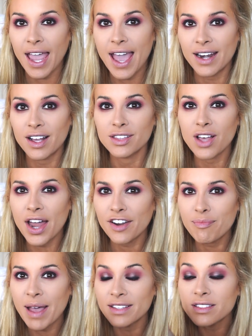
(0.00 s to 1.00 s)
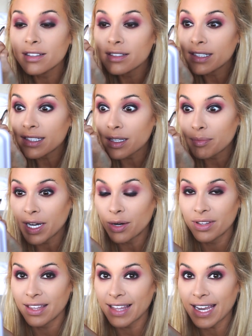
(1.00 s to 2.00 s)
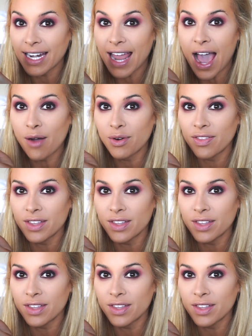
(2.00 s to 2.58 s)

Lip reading: and a lot of pencils disappear within like an hour,